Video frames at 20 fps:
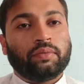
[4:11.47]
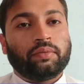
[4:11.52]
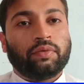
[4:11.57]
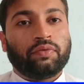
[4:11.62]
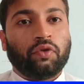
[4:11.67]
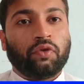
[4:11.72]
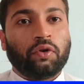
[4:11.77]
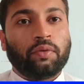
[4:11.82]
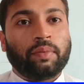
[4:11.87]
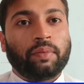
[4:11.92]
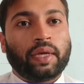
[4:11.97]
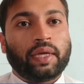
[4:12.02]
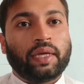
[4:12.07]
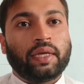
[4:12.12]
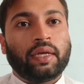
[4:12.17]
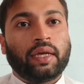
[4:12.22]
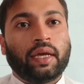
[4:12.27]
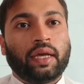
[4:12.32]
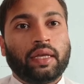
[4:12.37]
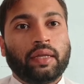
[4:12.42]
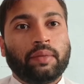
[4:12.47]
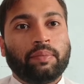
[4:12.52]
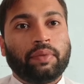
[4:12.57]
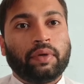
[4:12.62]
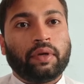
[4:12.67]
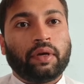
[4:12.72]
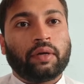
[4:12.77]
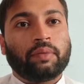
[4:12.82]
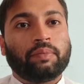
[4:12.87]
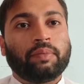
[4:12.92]
before making any
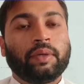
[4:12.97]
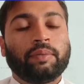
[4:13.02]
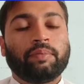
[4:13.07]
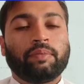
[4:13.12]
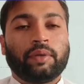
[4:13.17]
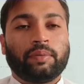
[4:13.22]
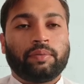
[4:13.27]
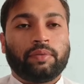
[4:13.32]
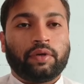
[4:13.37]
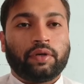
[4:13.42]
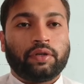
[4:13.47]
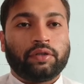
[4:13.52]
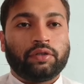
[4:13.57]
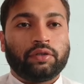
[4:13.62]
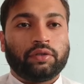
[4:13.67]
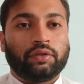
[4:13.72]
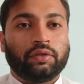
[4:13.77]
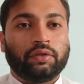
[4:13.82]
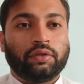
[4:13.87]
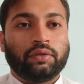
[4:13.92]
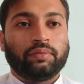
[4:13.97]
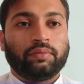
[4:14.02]
PRP preparations?